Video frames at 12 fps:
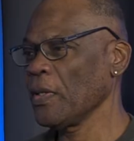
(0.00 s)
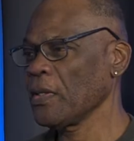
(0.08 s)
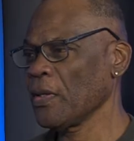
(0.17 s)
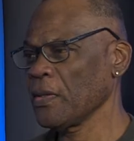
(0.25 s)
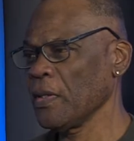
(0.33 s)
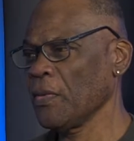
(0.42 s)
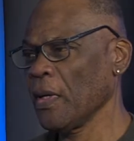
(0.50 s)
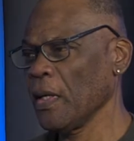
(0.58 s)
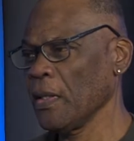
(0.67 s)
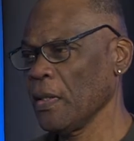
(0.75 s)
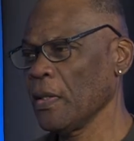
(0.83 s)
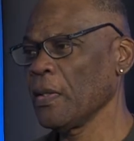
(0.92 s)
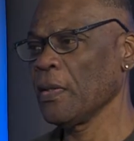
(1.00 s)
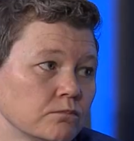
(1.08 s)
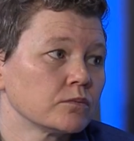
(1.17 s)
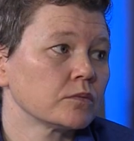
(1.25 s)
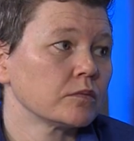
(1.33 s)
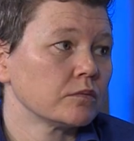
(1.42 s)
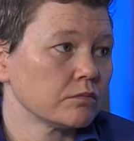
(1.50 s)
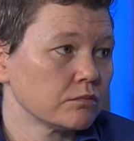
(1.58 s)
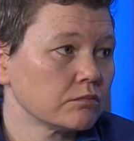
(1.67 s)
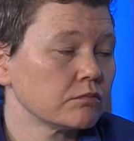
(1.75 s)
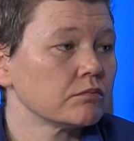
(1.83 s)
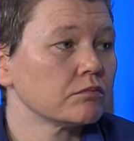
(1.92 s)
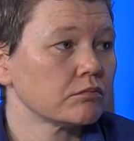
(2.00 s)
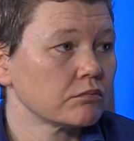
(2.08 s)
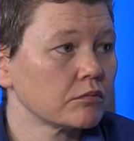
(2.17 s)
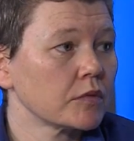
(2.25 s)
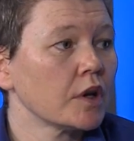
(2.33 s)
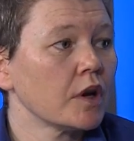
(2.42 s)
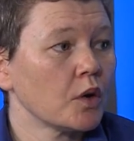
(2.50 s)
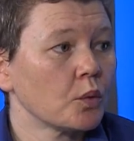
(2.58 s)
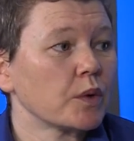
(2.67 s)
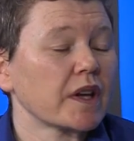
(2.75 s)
HRC, right? Yeah, our three attorneys.